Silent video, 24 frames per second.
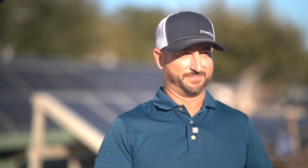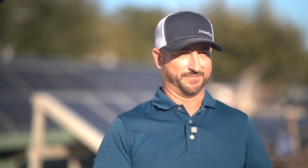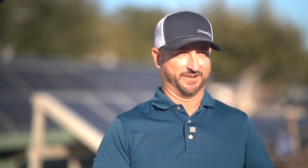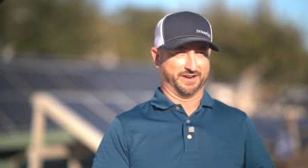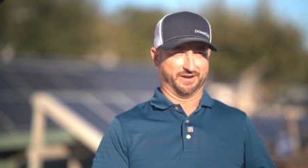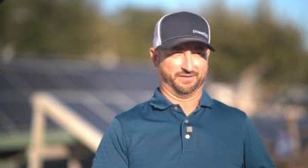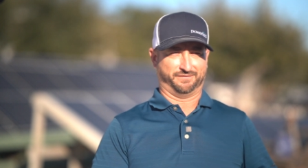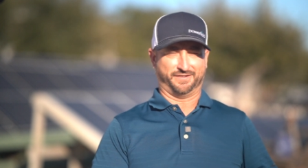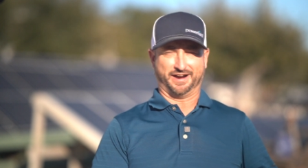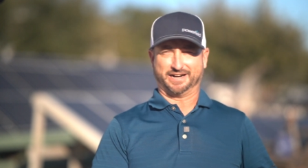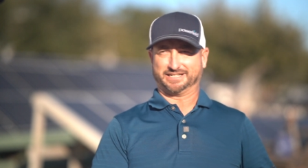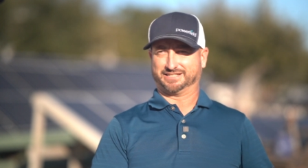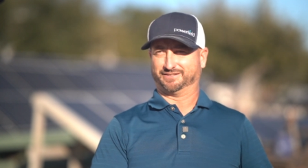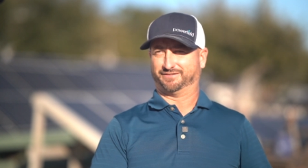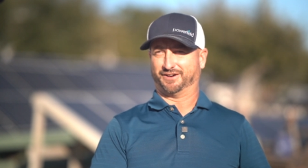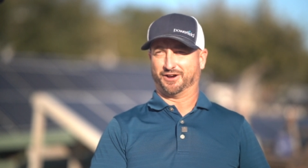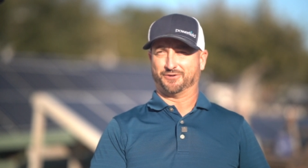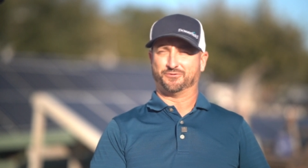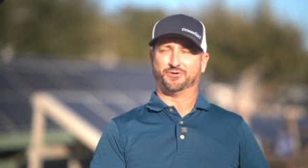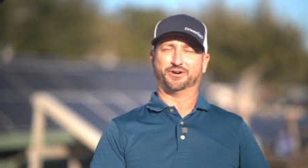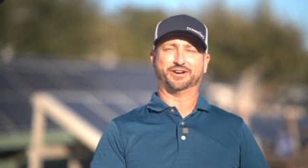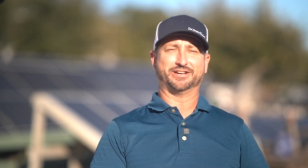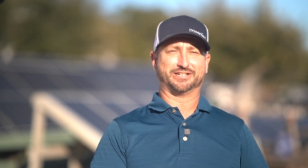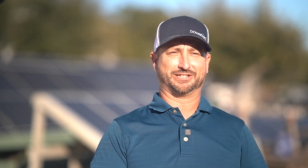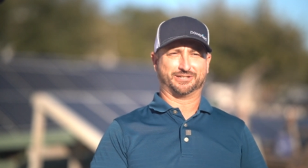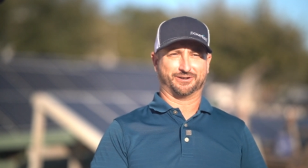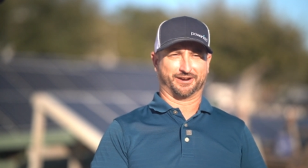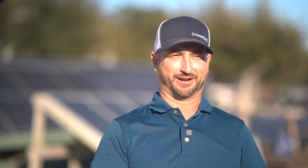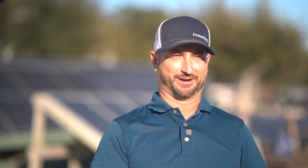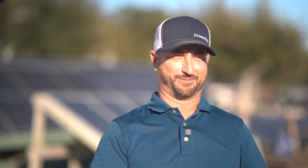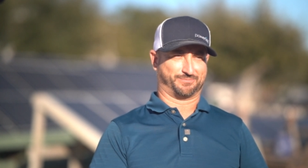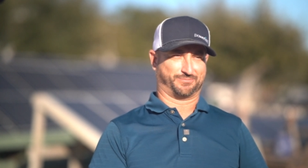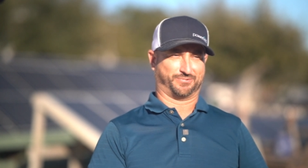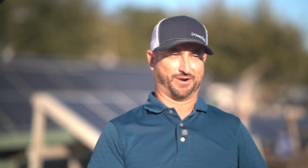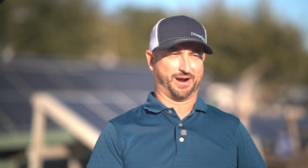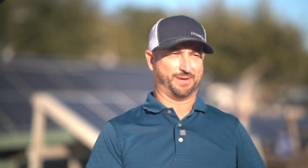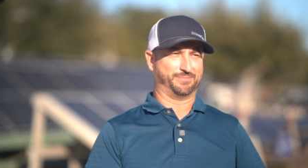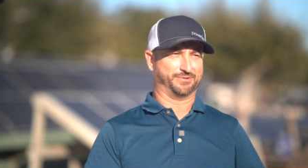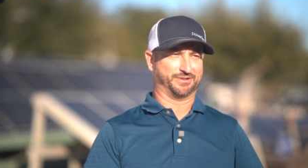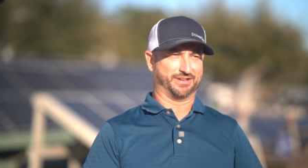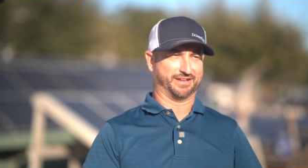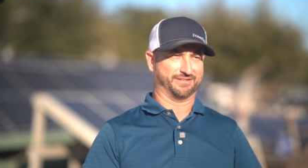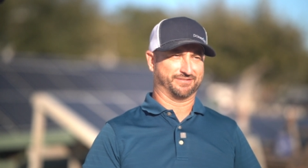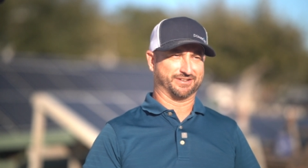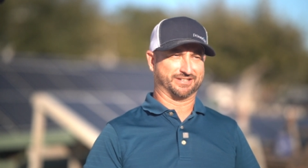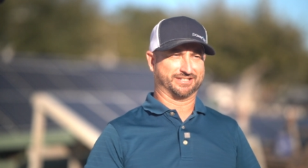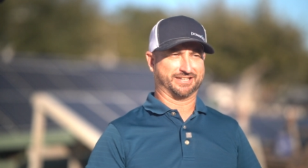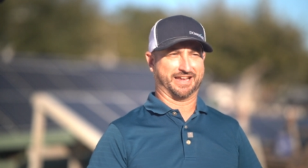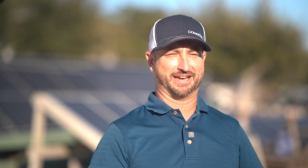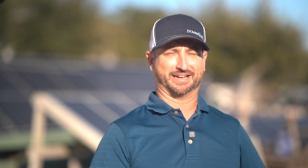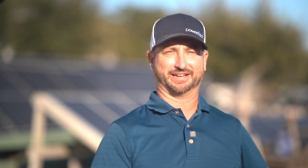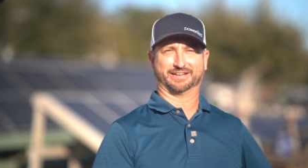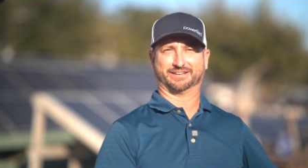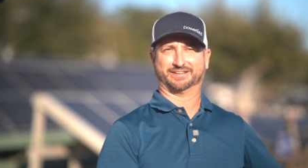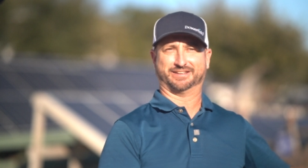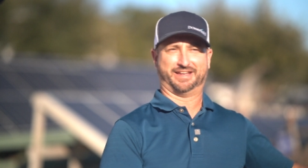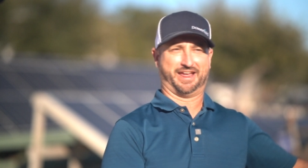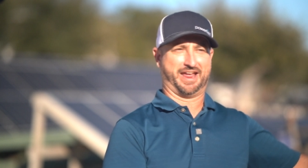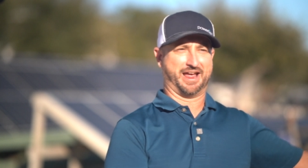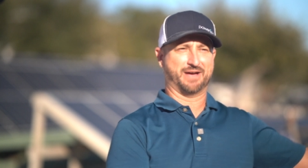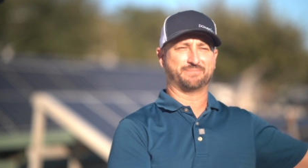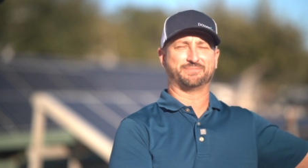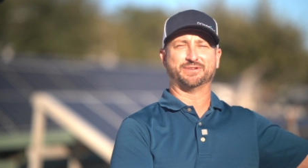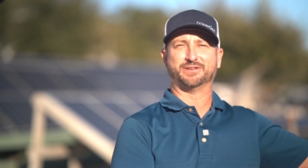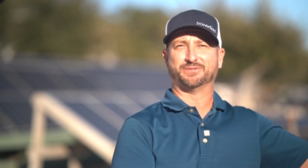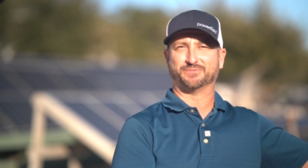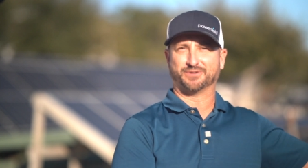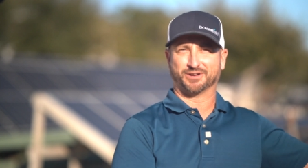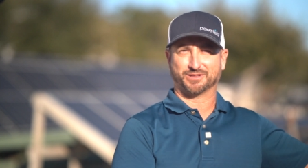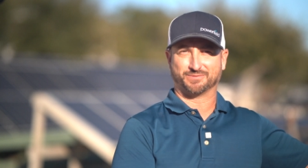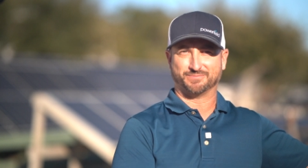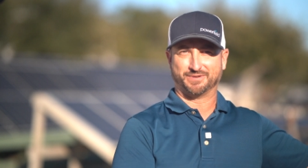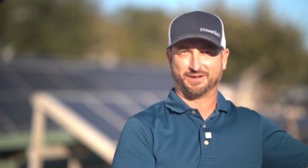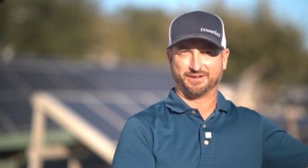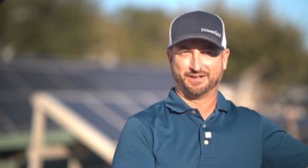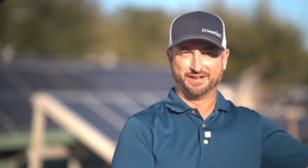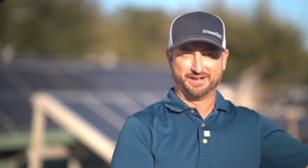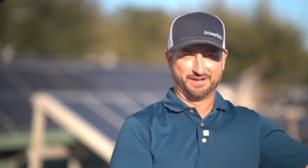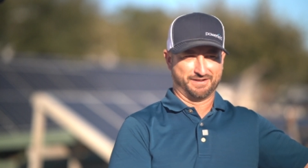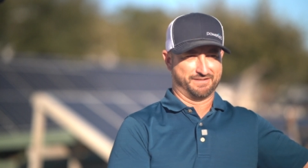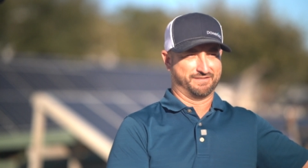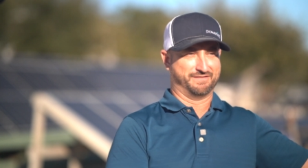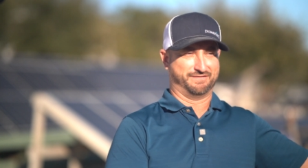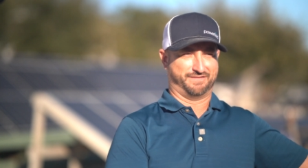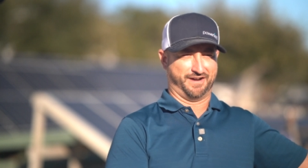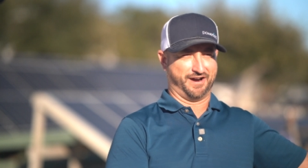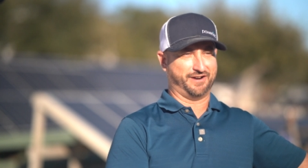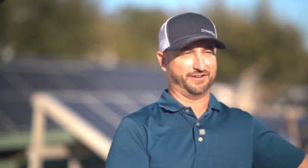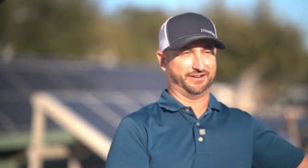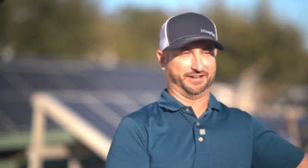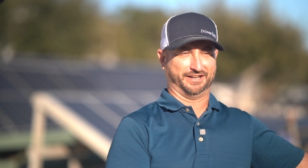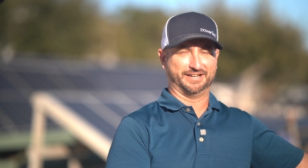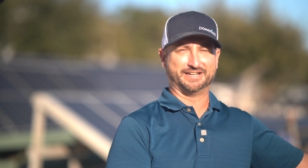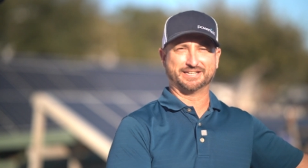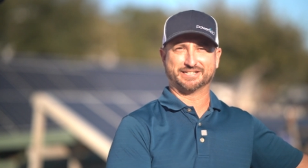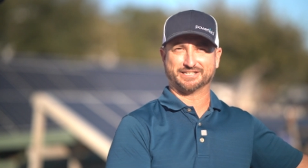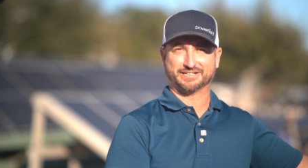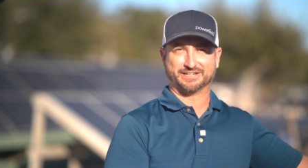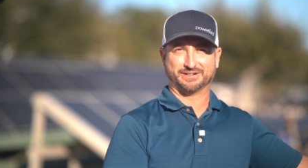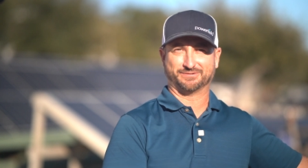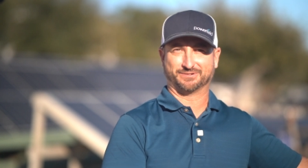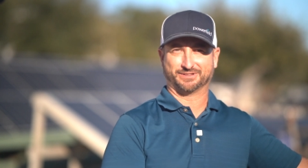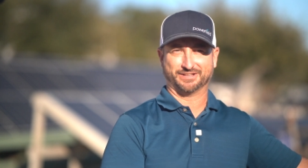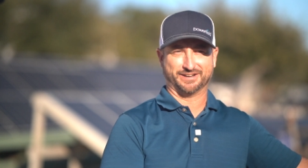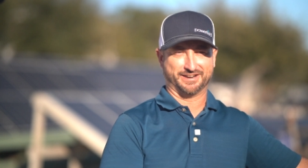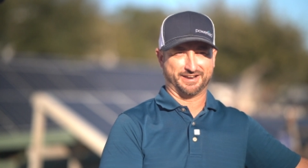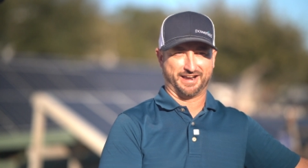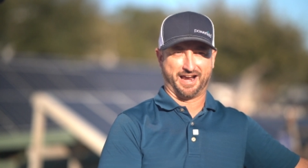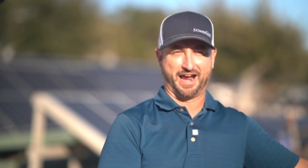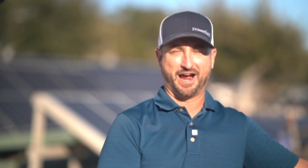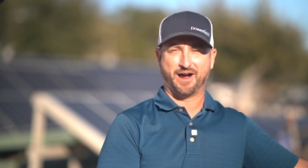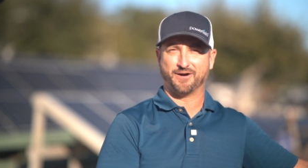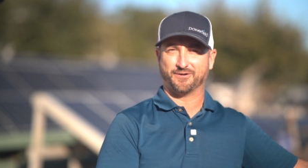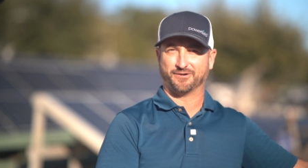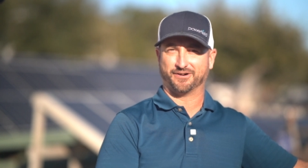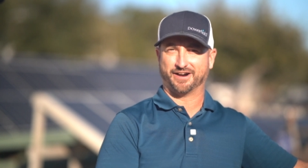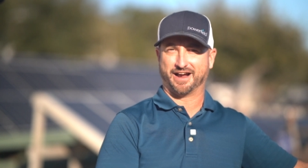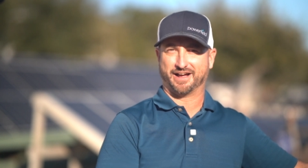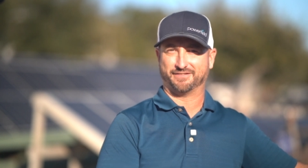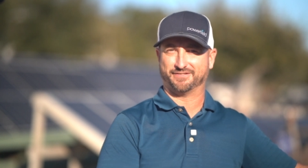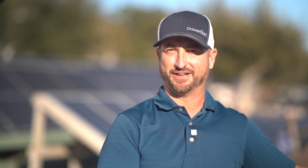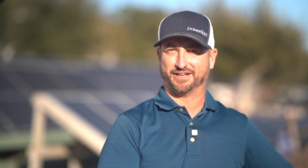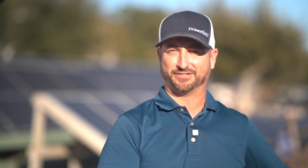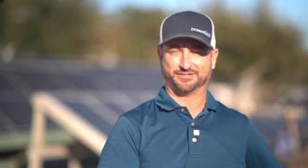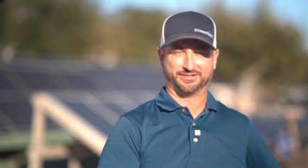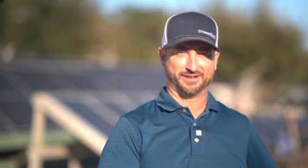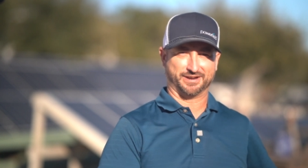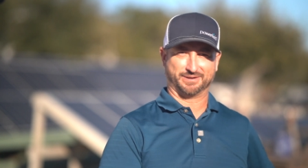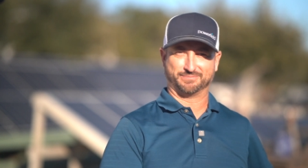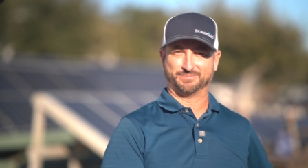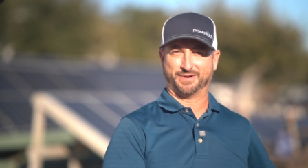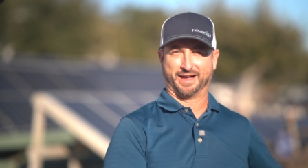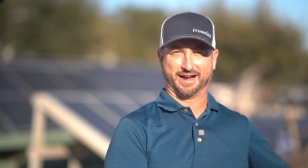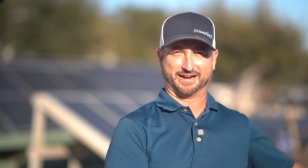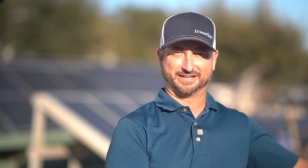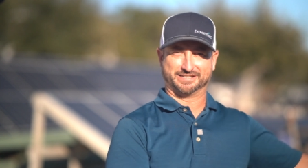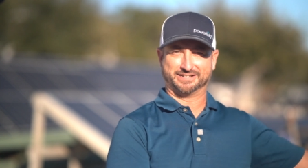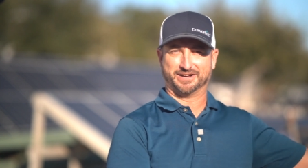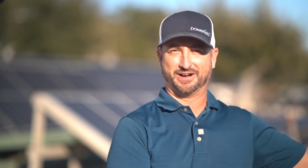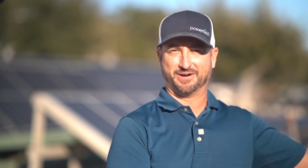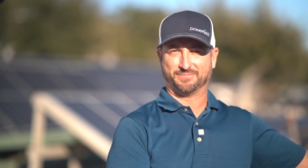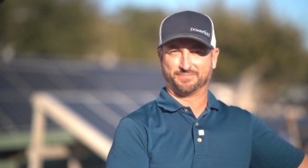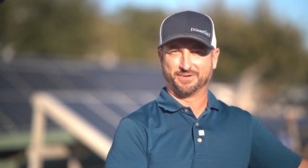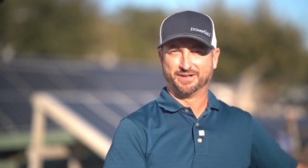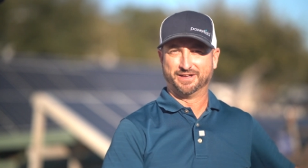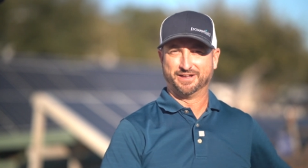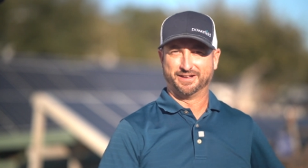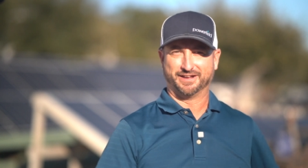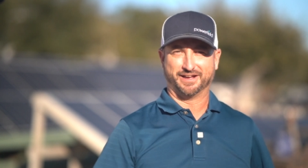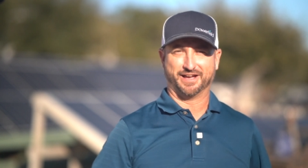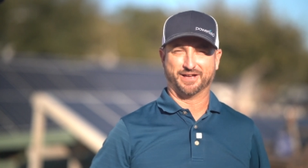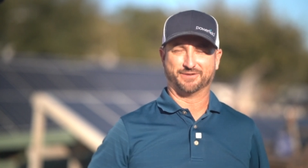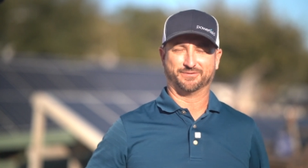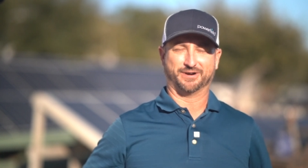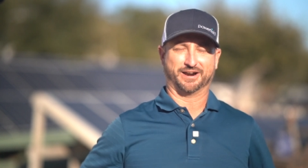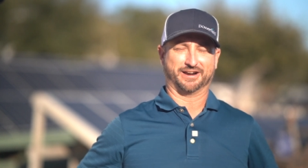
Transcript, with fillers: And in fact, if I wanted to, I could probably even take it camping with me very easily within an hour, have that thing packed up and